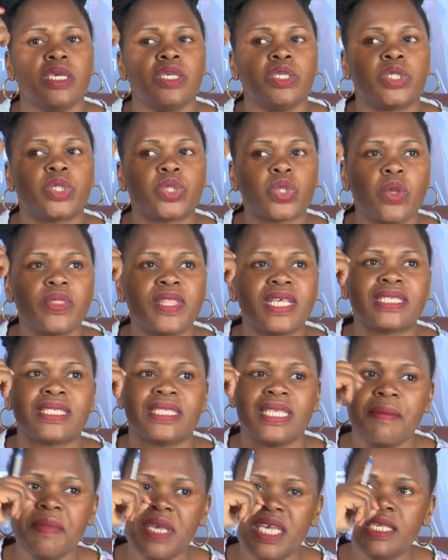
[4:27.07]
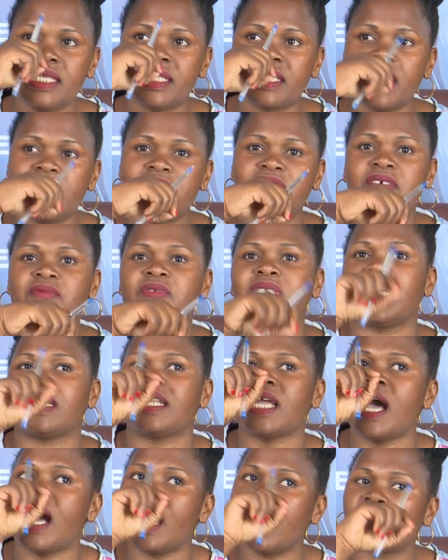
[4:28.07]
So there's some incentives
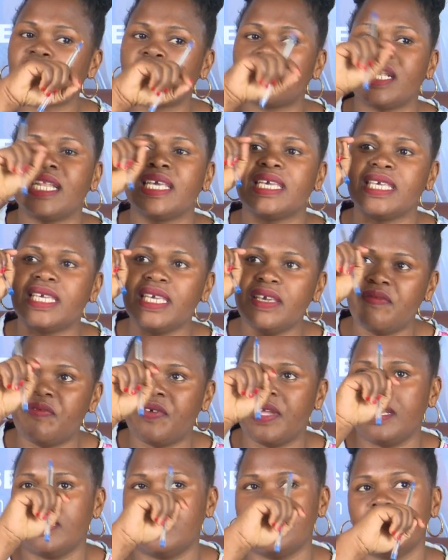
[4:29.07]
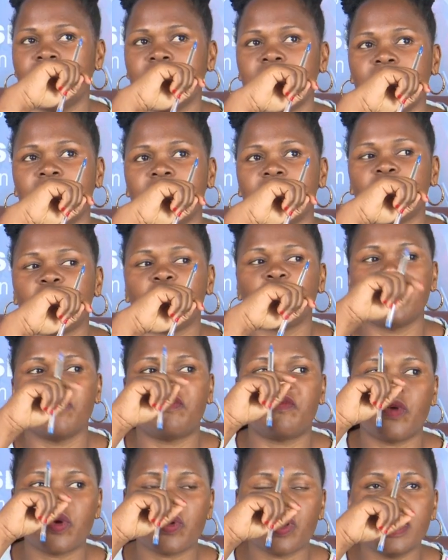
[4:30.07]
that are actually given to the
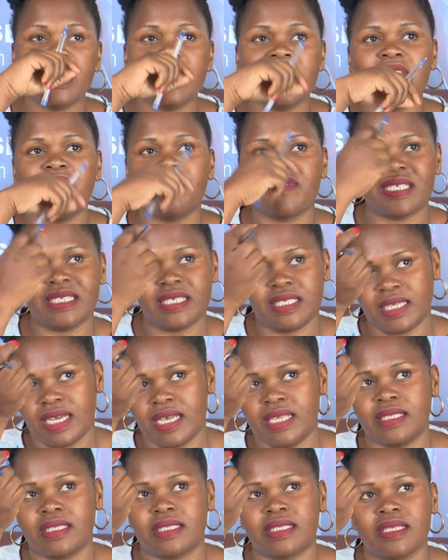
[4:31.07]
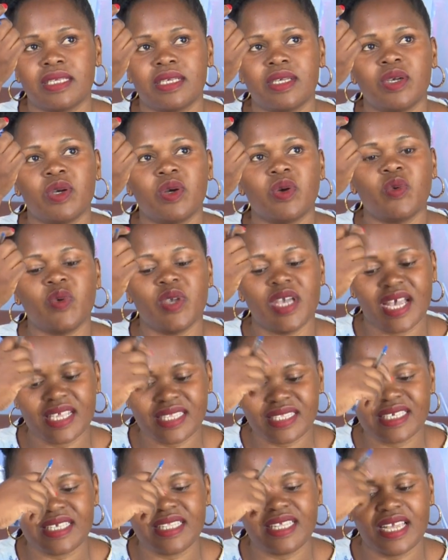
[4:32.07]
foreign investors. We
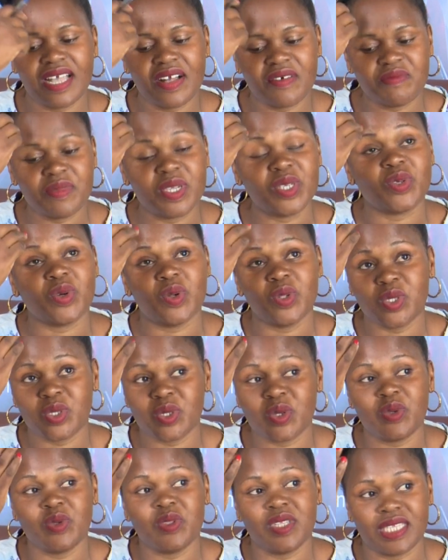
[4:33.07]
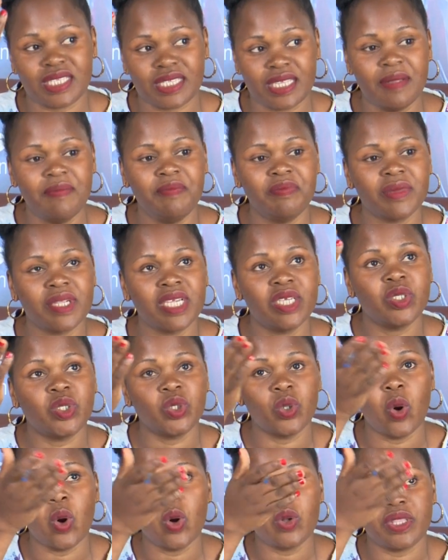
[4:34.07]
ask the government also do the same
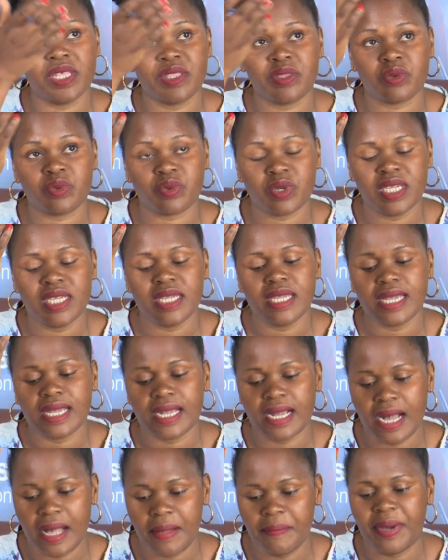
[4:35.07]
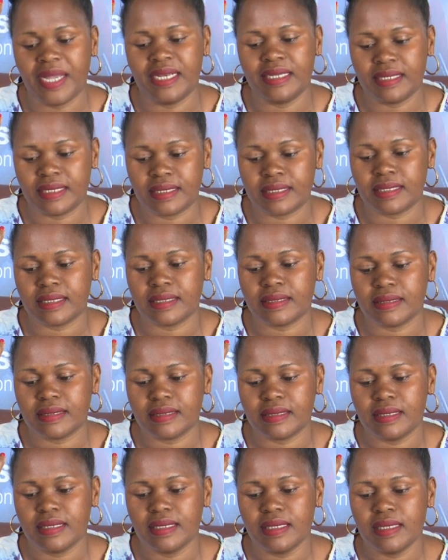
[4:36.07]
to all the three companies.
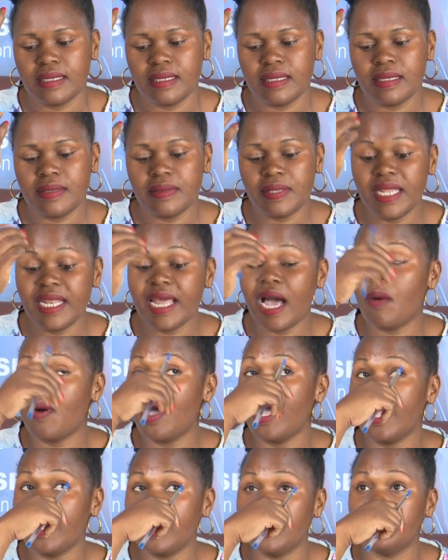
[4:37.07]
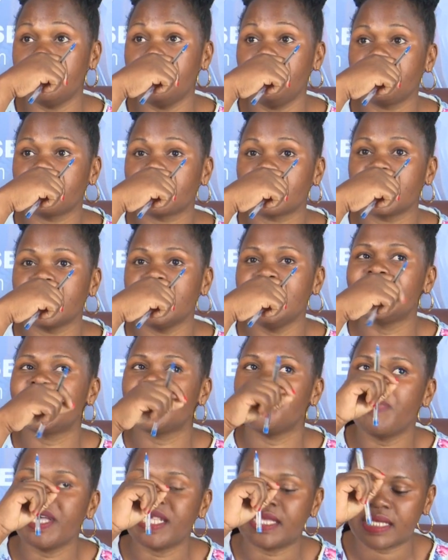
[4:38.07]
Then our aim
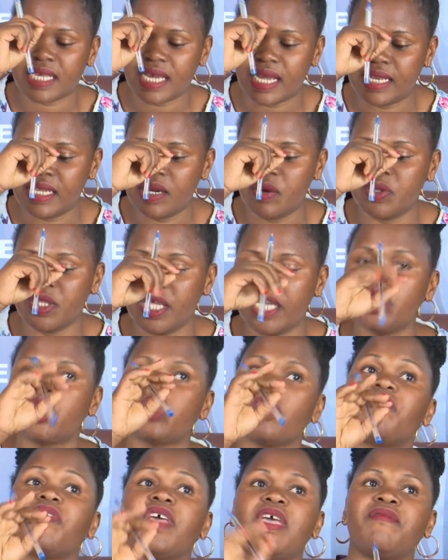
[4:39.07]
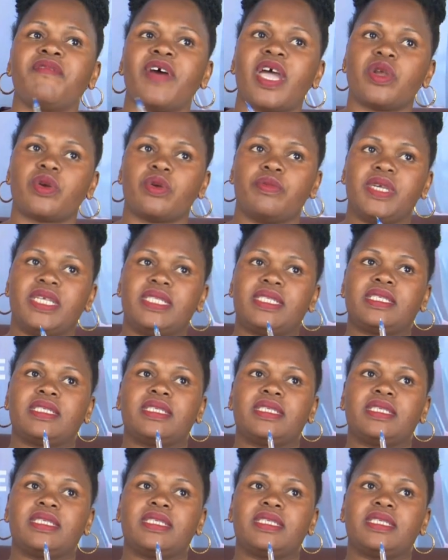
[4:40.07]
is basically on the issue of environment.